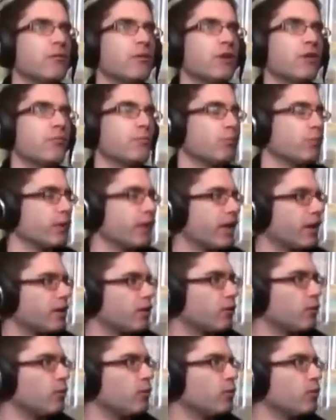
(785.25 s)
with
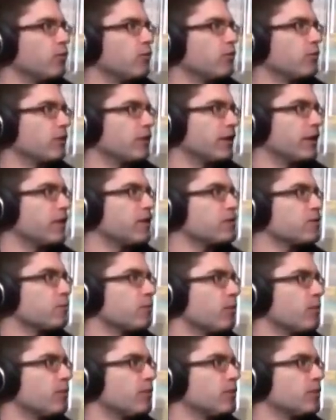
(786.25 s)
Brianna Wu, the latest
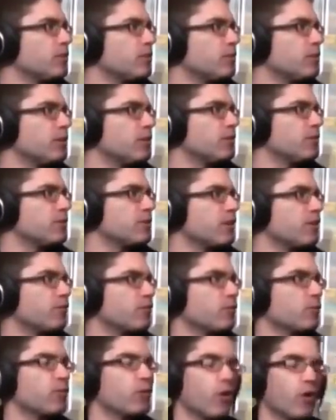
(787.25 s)
woman to be sent
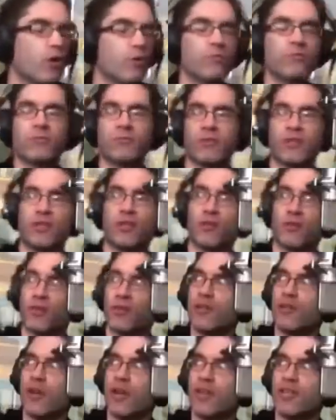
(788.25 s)
from her home,
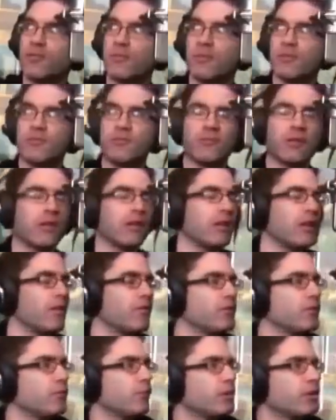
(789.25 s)
including her husband, and
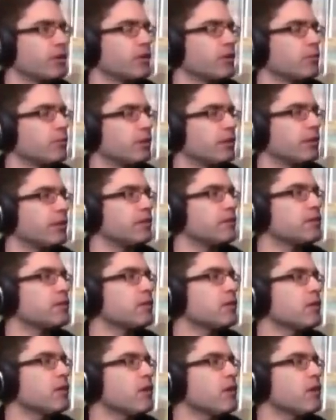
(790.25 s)
having to bring in the police.